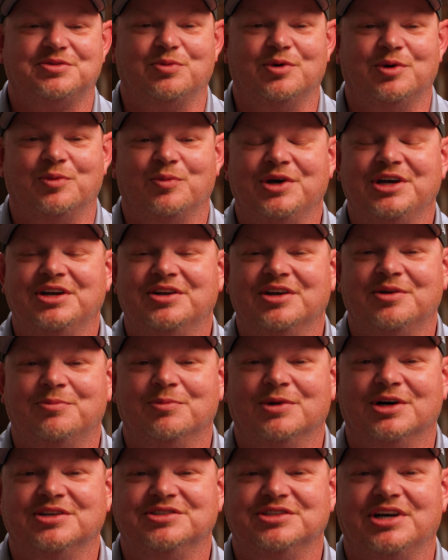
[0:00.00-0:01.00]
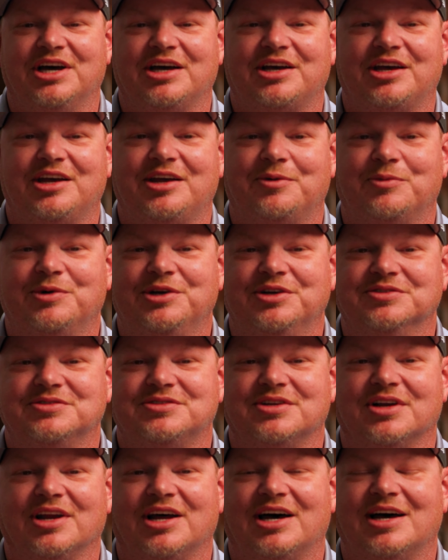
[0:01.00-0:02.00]
when we did mudjacking, we used
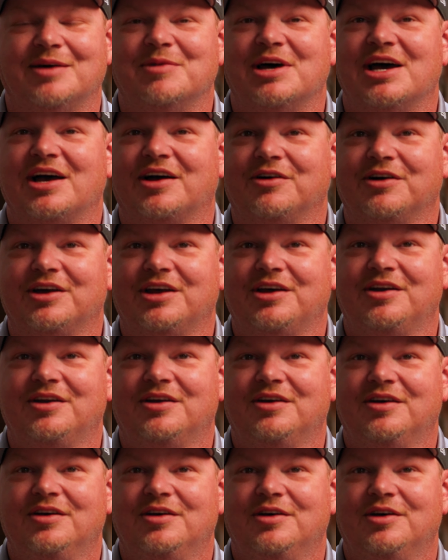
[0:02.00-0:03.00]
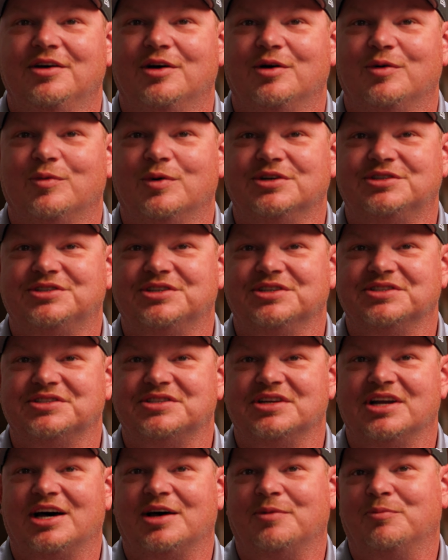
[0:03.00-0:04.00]
a lime aggregate, which is
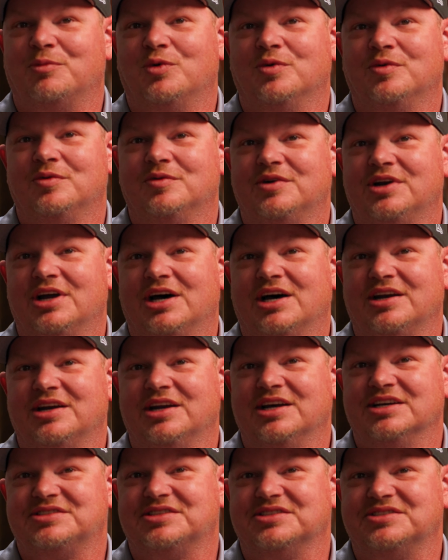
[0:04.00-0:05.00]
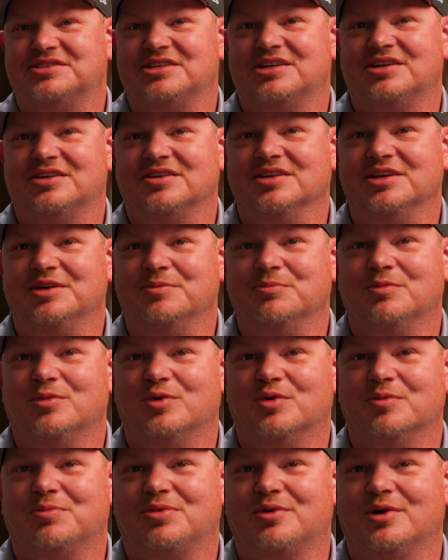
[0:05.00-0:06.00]
not necessarily
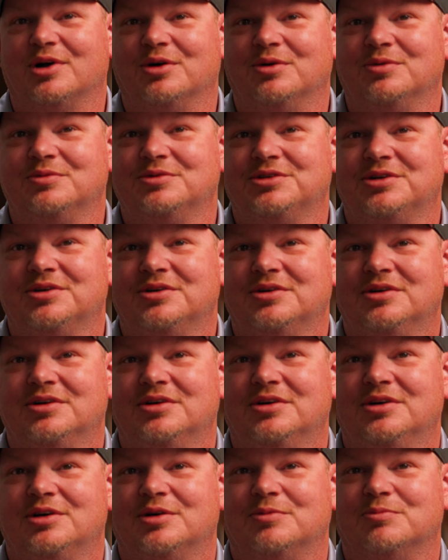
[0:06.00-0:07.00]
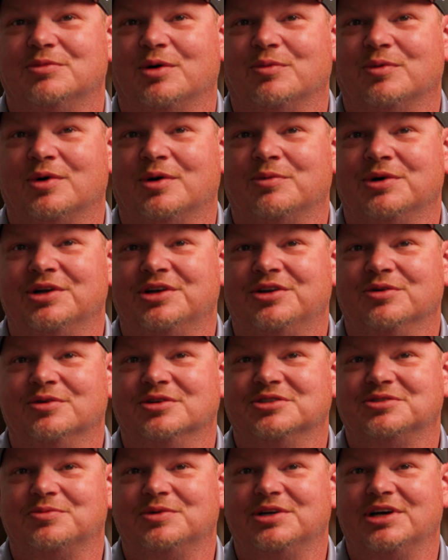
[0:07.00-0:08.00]
more prone, but what we do
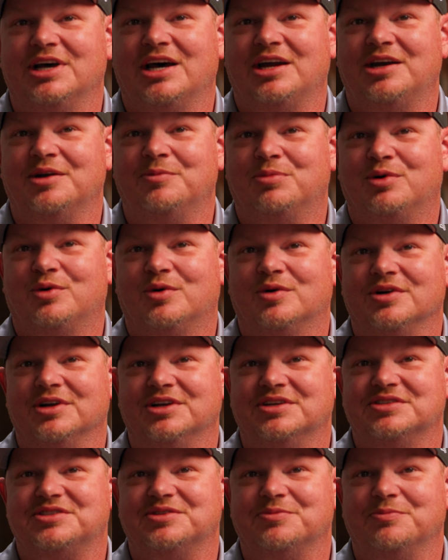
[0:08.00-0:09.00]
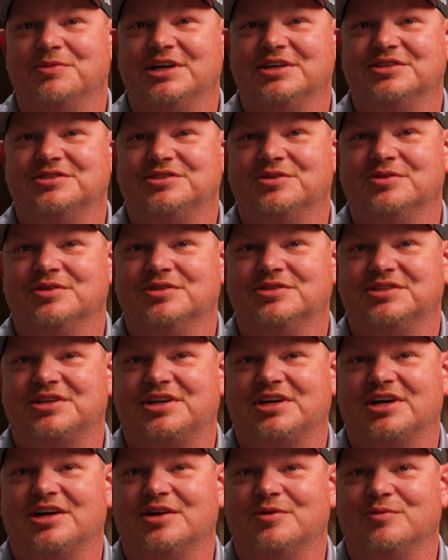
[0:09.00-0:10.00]
is we added Portland cement to it to
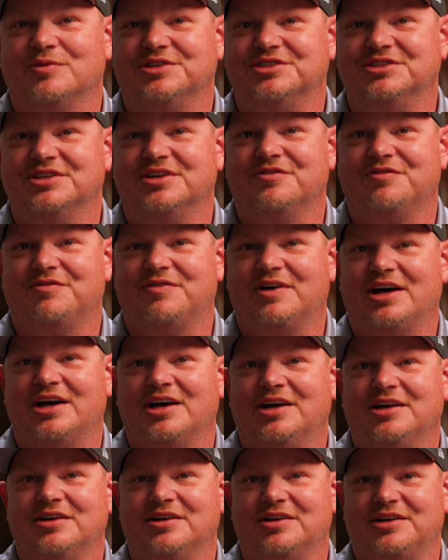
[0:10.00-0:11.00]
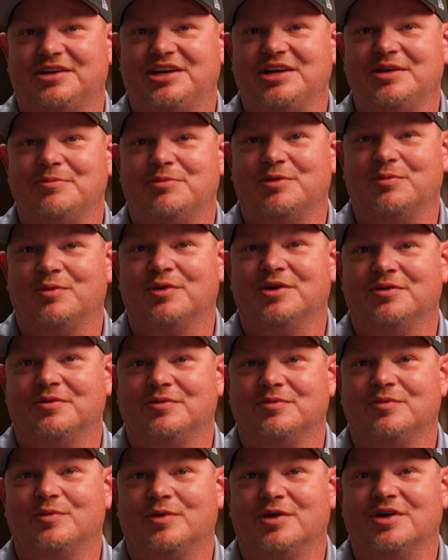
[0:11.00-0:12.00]
kind of rigidify it and keep it
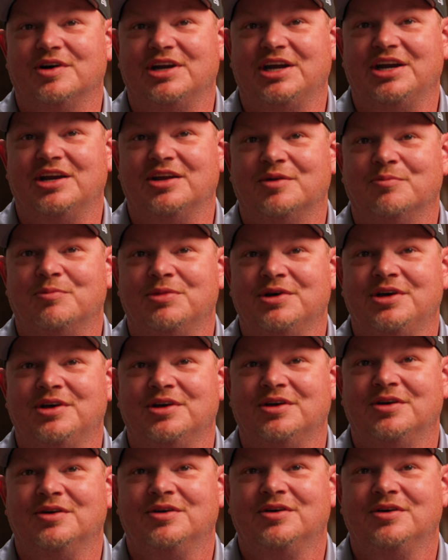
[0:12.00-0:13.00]
where it needed to be.